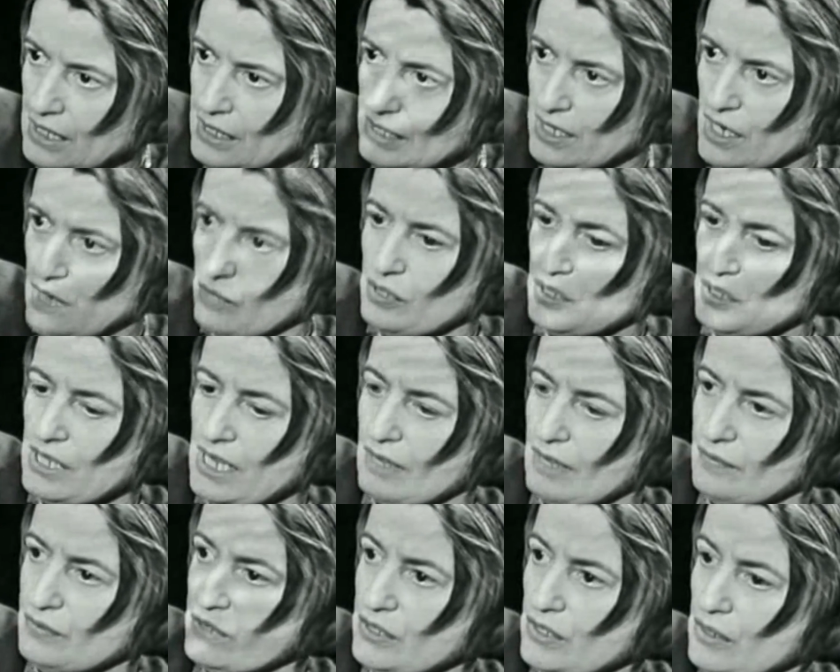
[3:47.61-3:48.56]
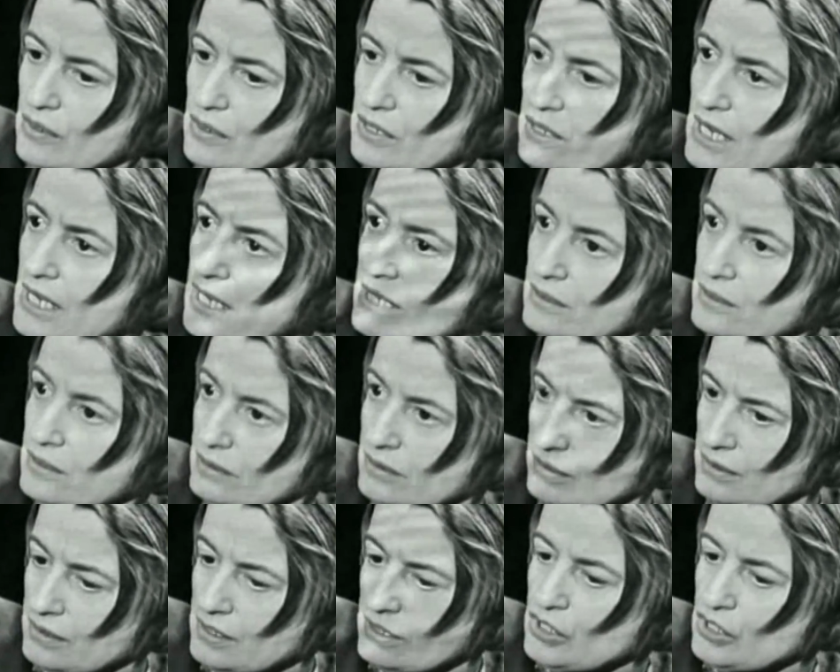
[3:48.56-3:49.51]
They will have no right
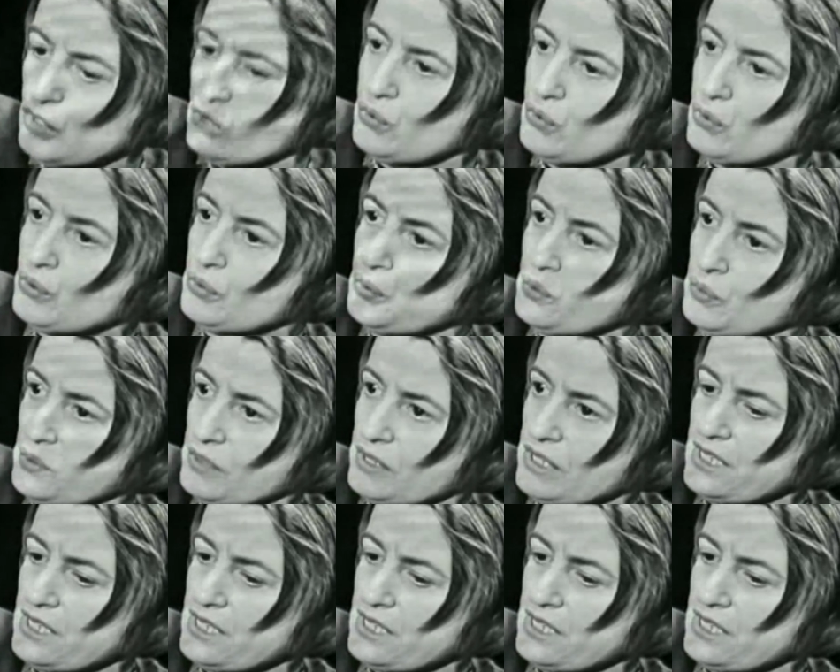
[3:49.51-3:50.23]
to